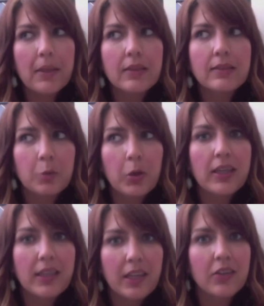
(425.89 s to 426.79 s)
Some
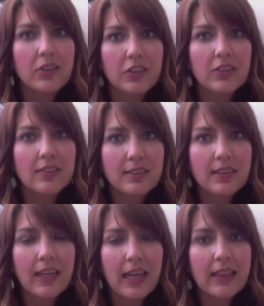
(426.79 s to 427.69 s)
great characters.
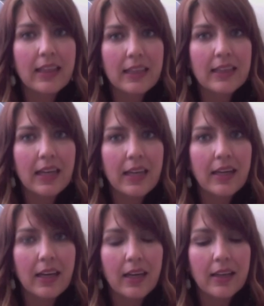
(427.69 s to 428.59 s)
And I think that
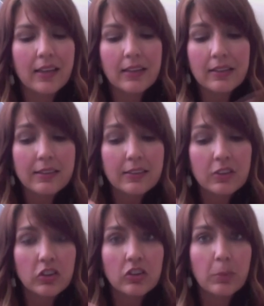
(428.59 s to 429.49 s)
it's
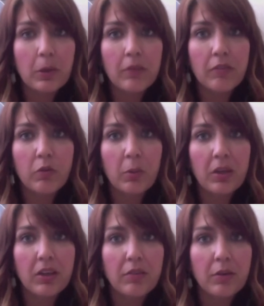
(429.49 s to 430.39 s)
just the perfect
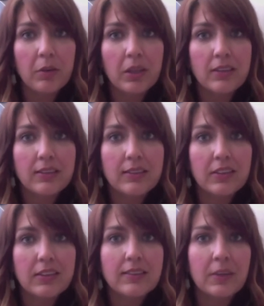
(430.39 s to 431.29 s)
formula for a really good
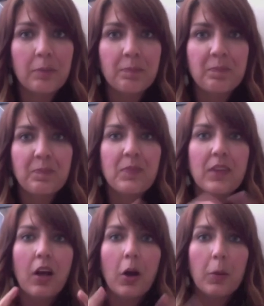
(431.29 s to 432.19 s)
series. So,
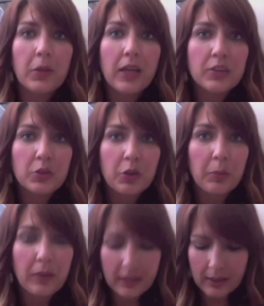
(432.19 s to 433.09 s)
hope you guys will go
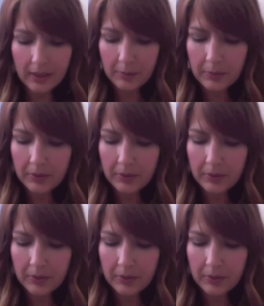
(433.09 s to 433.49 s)
pick it up.